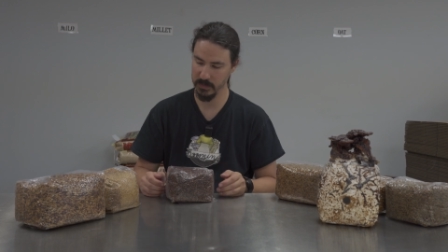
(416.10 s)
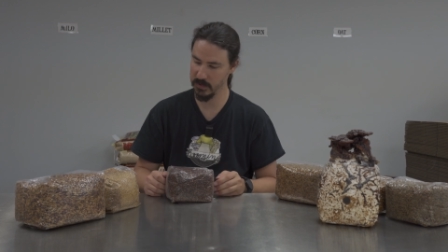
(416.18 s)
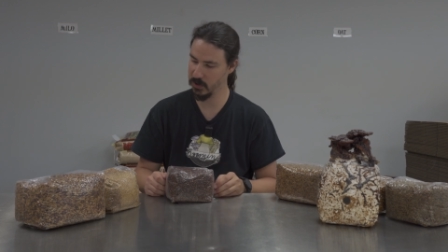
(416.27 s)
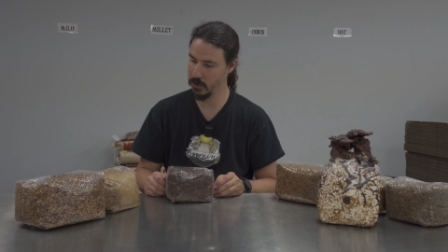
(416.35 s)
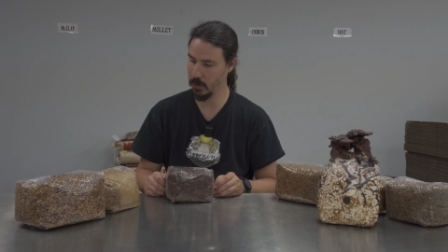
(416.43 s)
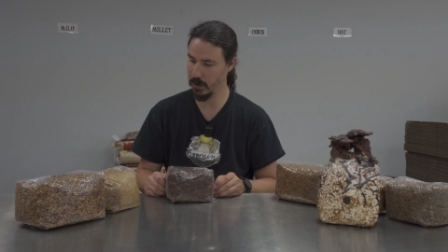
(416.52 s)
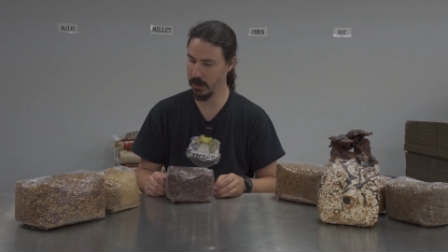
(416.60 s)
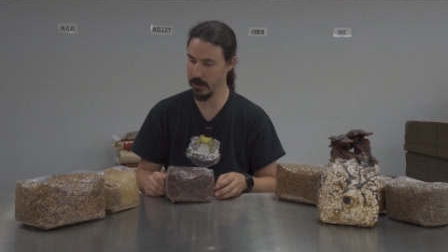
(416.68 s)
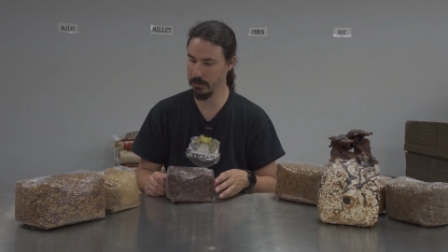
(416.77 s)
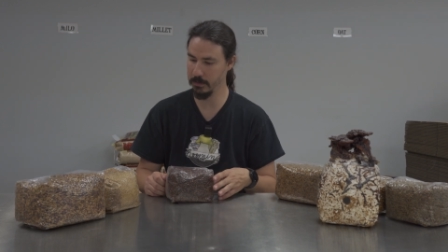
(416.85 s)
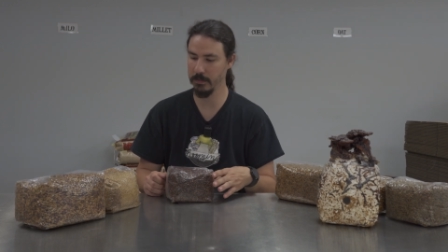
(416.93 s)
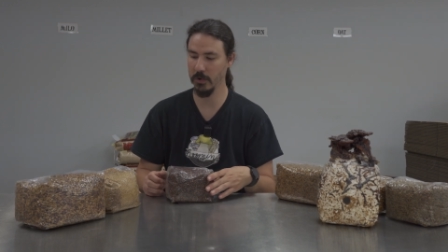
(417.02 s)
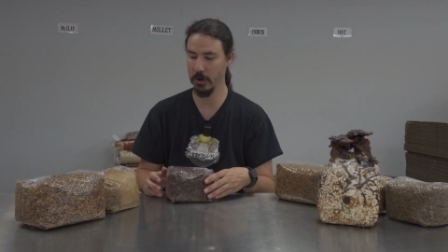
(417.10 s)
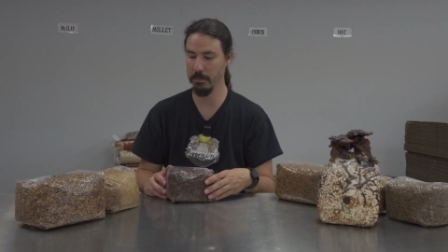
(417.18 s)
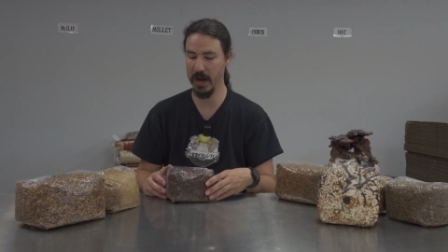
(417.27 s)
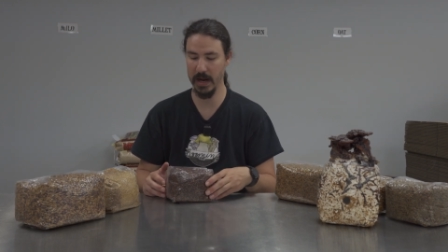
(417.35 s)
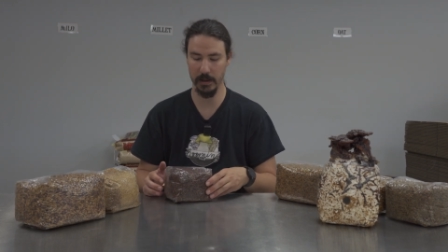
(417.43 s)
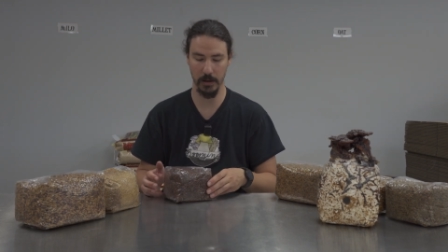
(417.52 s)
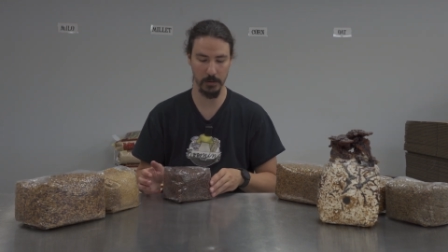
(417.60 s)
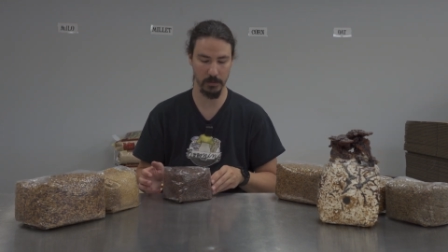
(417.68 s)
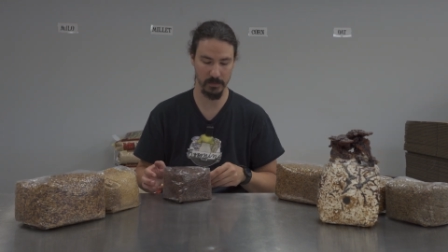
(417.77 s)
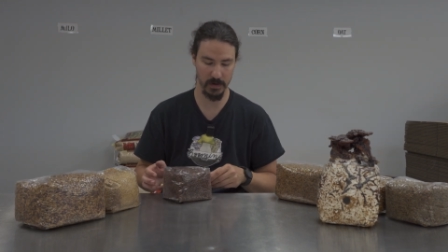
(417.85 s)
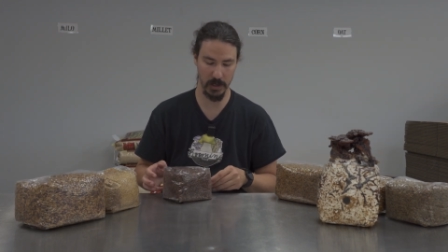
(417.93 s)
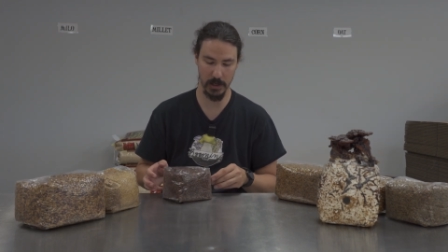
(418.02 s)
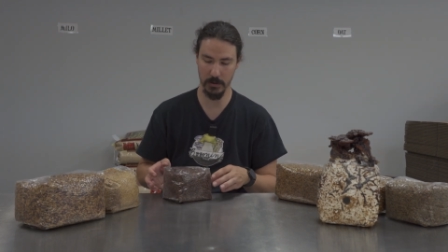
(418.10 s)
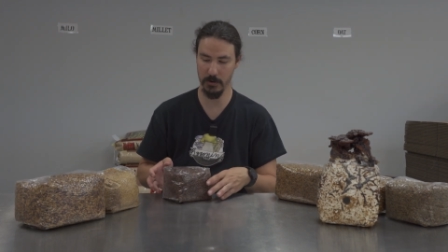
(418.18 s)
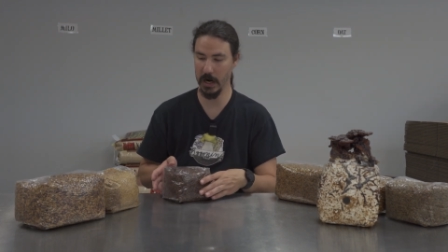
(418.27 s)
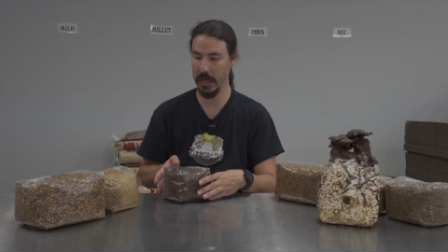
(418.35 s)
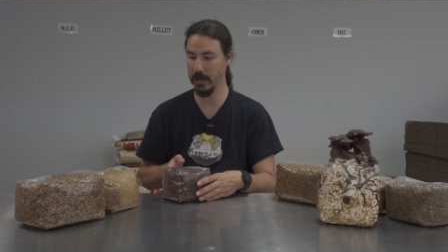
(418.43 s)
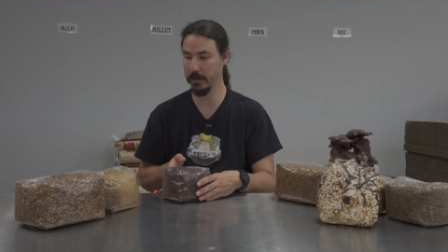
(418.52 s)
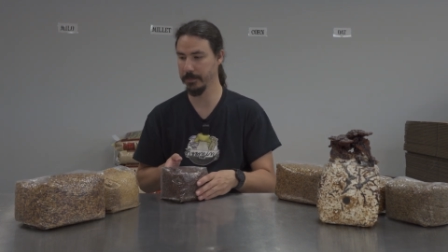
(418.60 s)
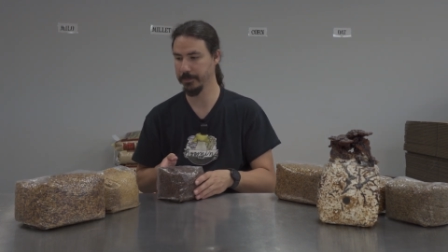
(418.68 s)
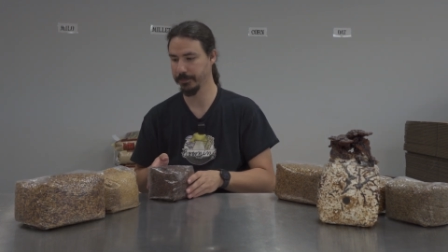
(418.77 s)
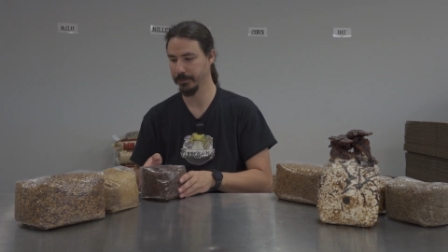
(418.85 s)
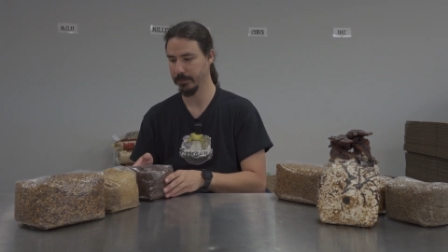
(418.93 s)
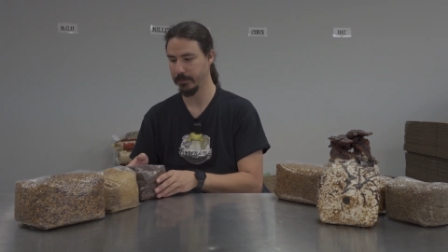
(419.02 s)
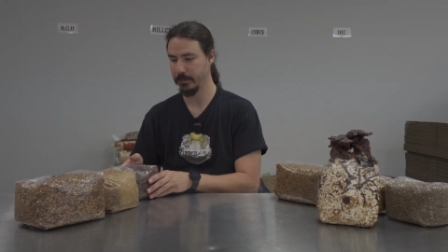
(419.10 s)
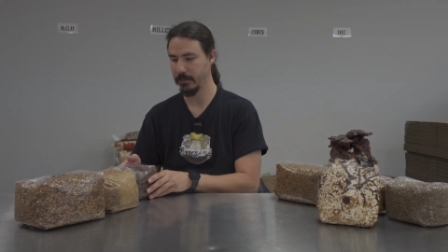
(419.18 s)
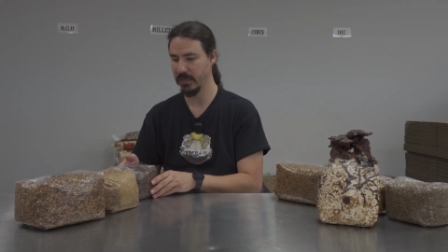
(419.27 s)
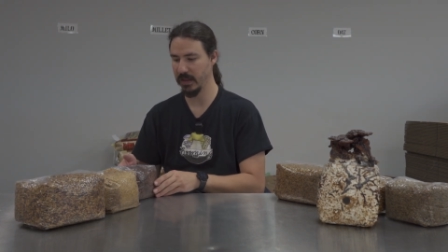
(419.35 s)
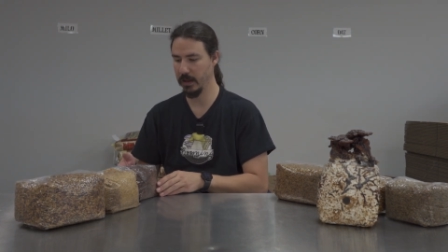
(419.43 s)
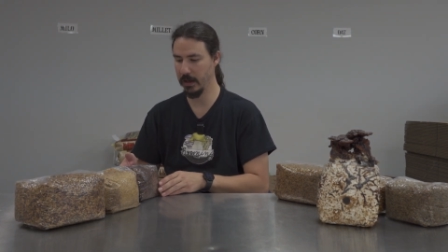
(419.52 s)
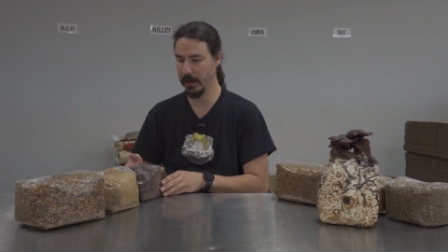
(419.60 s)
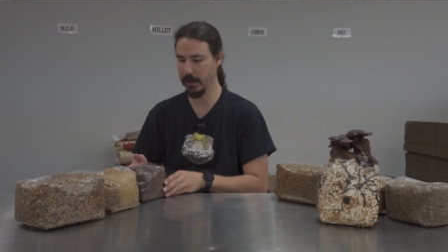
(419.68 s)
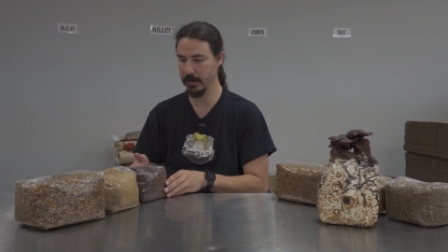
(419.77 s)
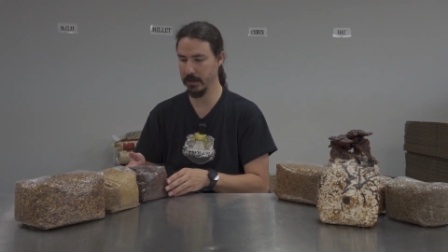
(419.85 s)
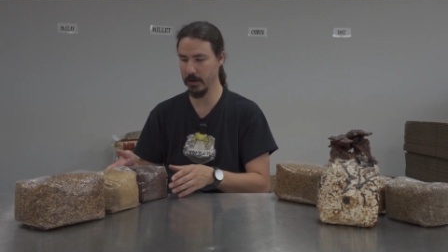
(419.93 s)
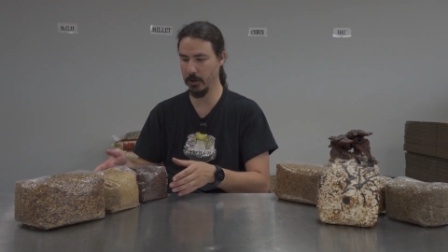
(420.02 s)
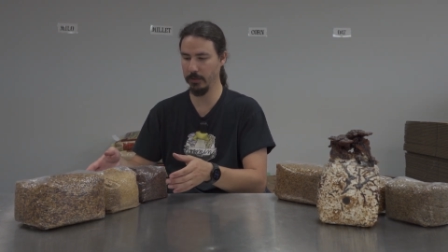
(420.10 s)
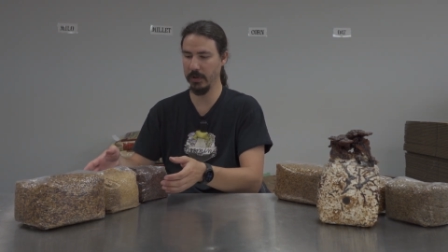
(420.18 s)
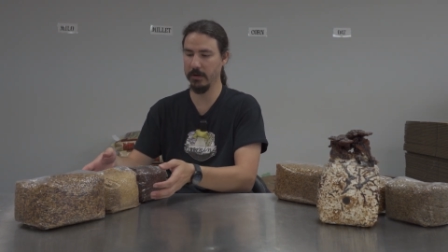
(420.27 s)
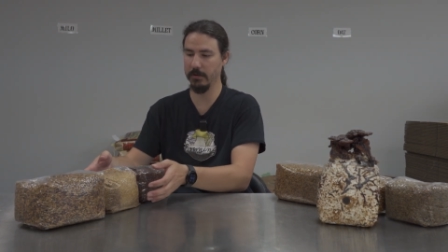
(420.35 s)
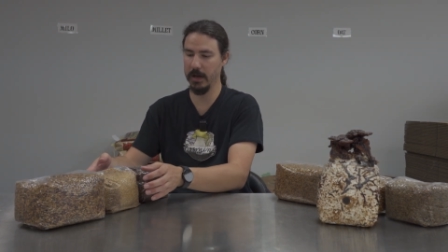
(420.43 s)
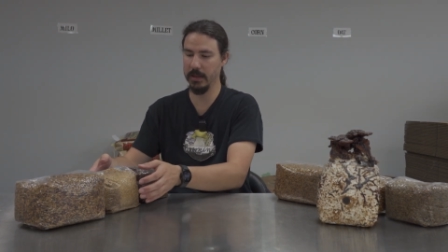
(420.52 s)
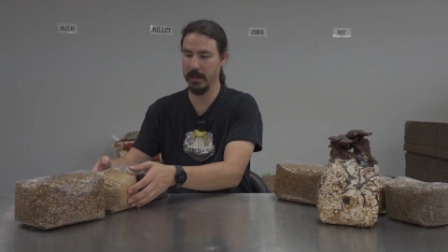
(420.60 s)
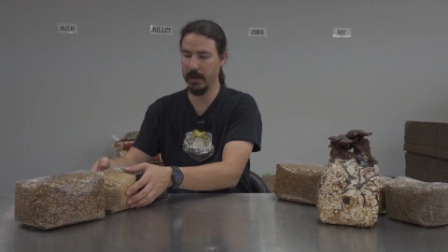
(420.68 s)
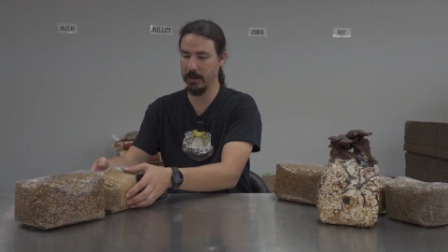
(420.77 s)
sorghum or milo, very good grain. Uh, the only grain that